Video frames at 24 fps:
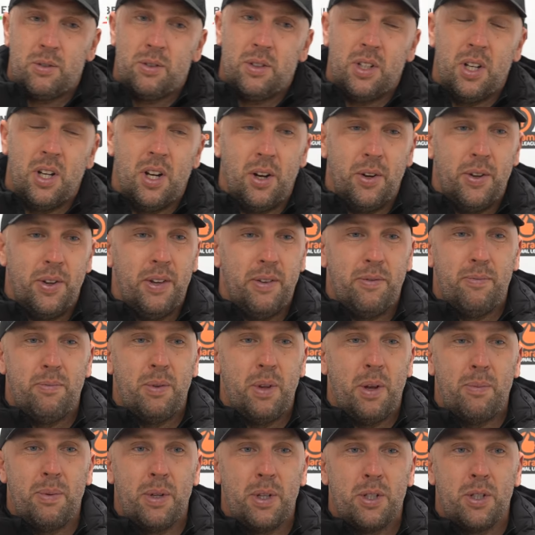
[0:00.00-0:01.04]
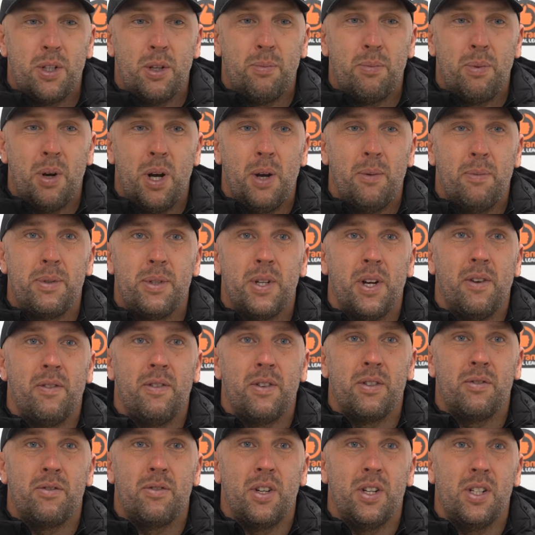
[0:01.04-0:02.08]
You know, they've been superb
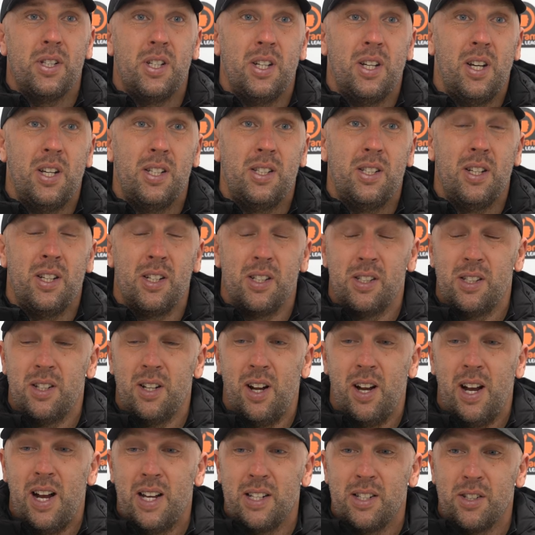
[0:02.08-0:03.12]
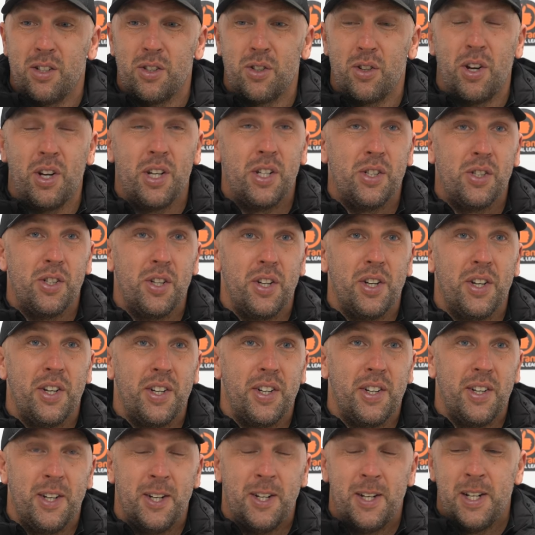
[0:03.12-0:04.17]
servants for us since, like, Aziz got injured
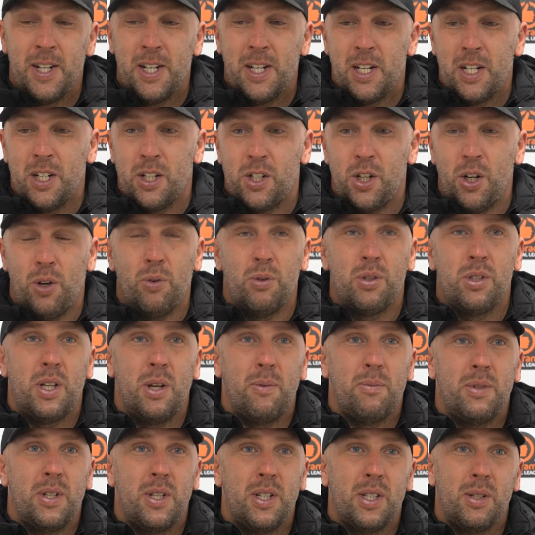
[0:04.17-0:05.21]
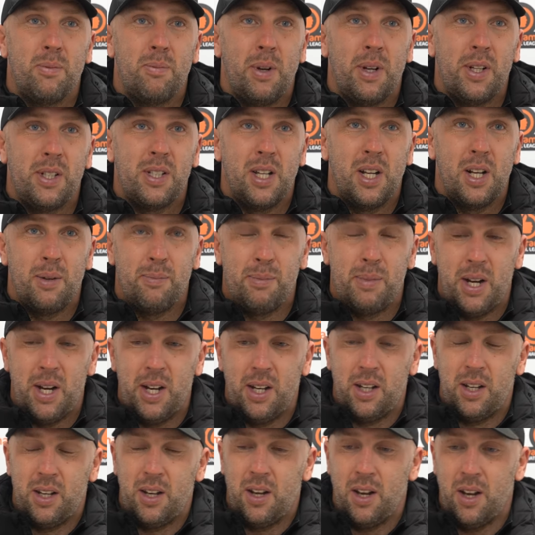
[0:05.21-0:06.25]
and Joel stepped in to play
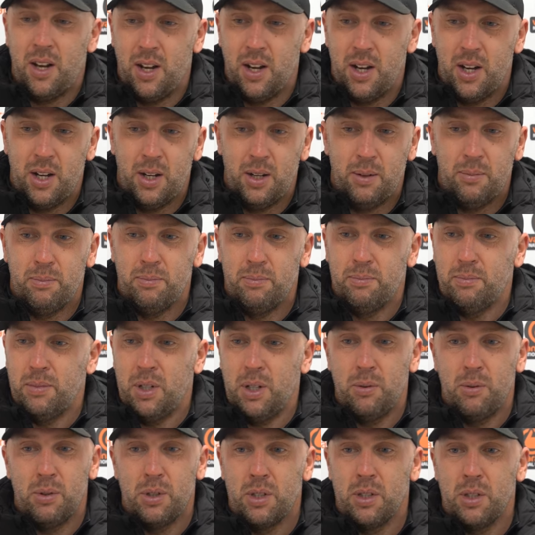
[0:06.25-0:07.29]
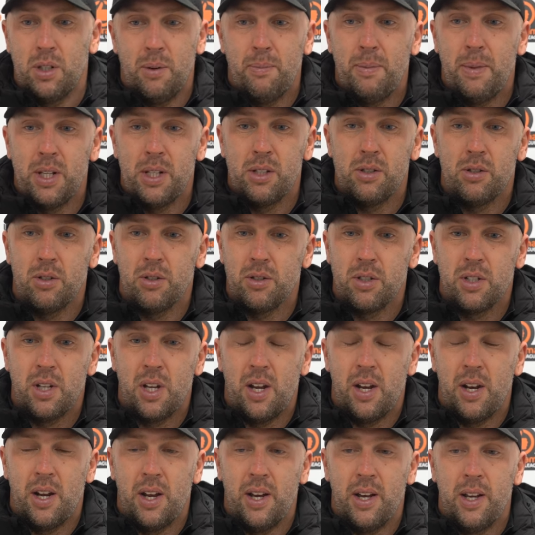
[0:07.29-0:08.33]
centre-back. He was immense on
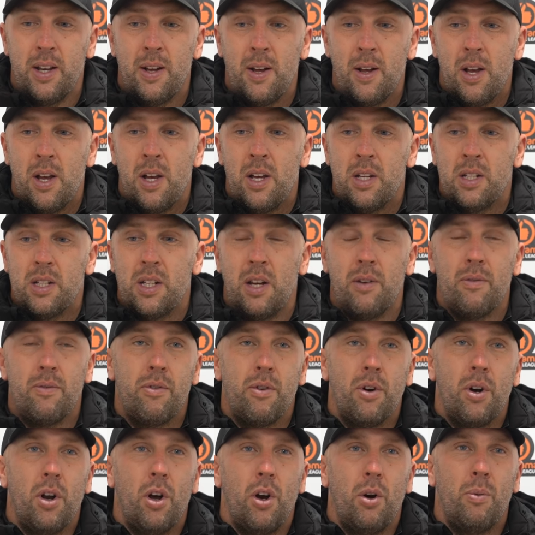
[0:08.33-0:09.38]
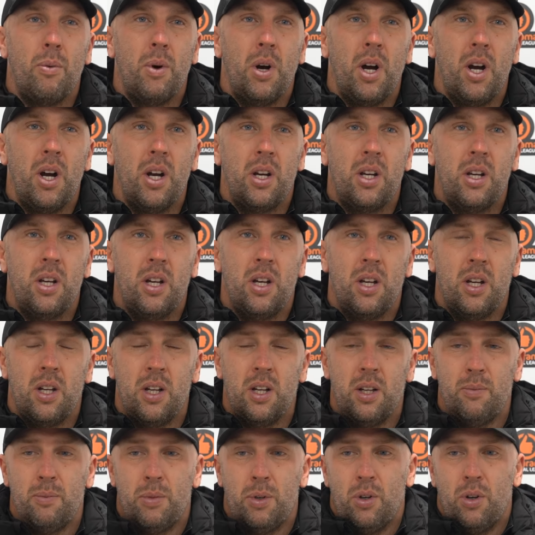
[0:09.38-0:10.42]
Saturday. He's getting through a lot of work.
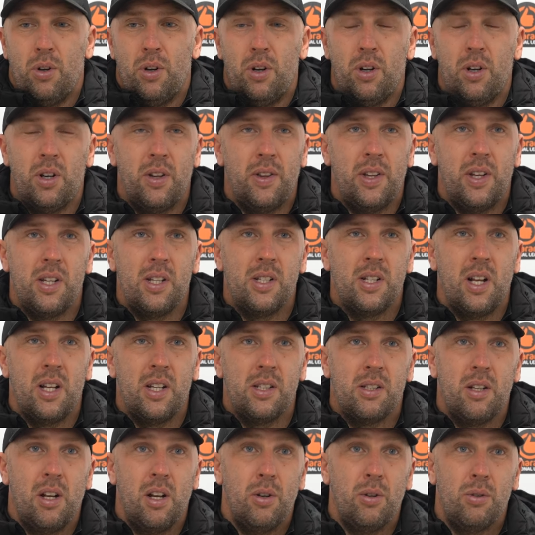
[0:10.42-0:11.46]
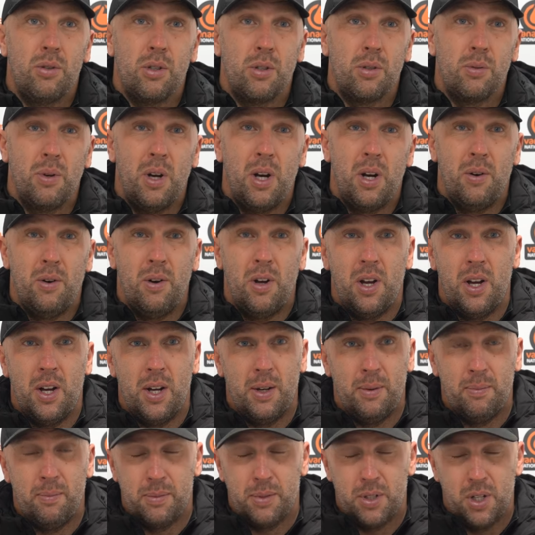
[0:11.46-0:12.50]
We've got to look at these lads loads as
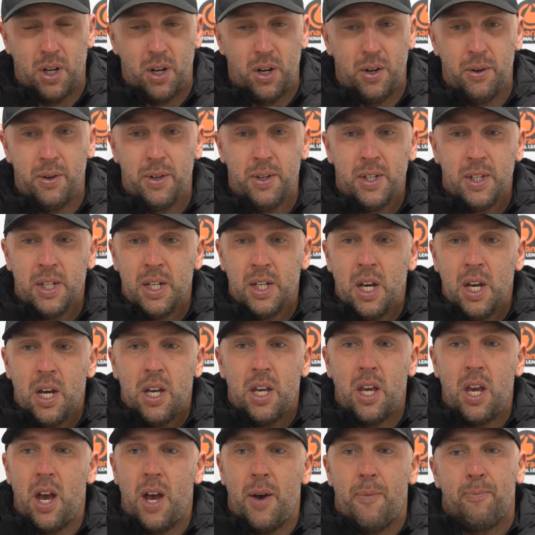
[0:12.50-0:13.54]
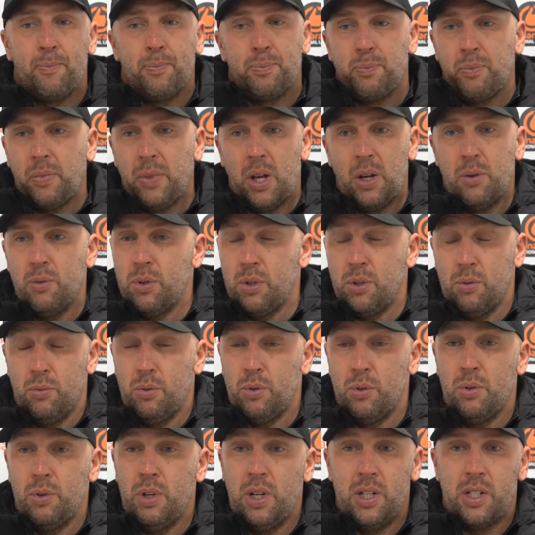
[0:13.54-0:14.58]
well. So, yeah, we
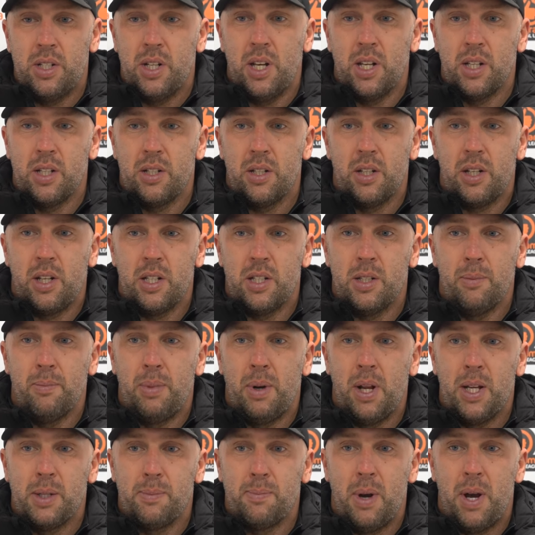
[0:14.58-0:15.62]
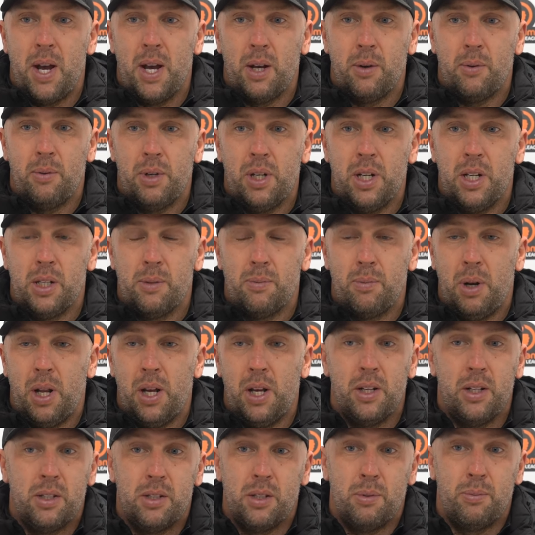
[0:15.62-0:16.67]
need to get some players back. We need
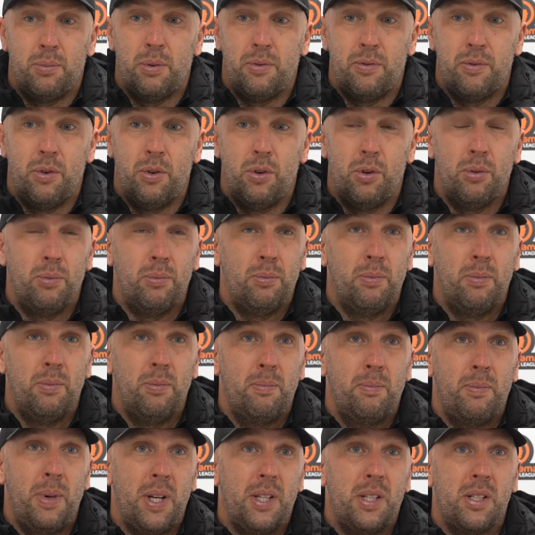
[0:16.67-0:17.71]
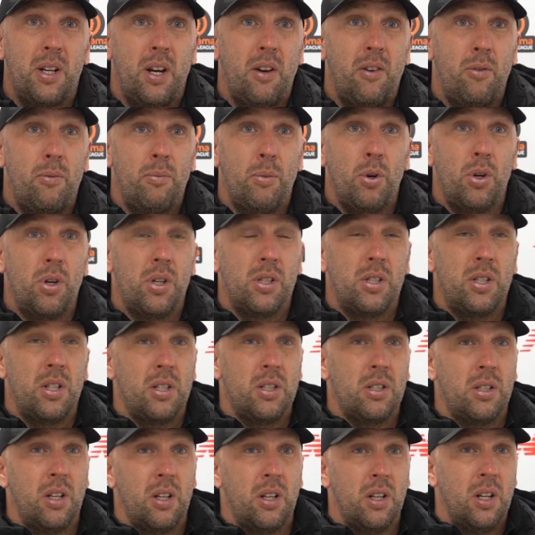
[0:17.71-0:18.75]
players to perform better and more
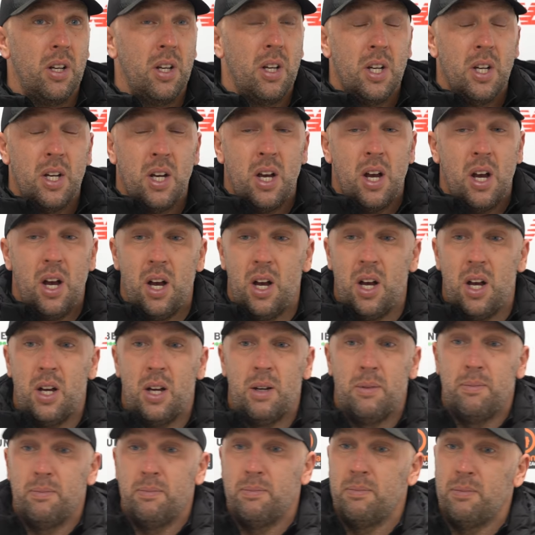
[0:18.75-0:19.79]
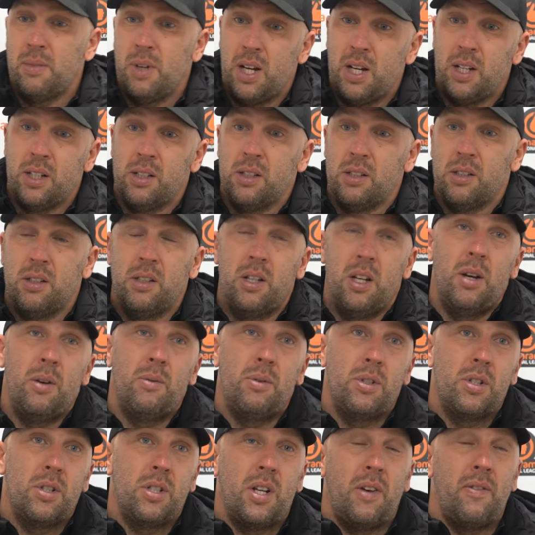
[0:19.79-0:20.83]
consistent. And, yeah,
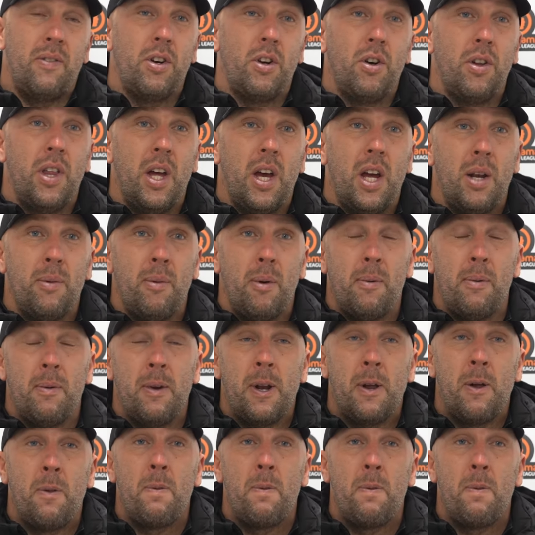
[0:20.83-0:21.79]
we just haven't got that at the moment.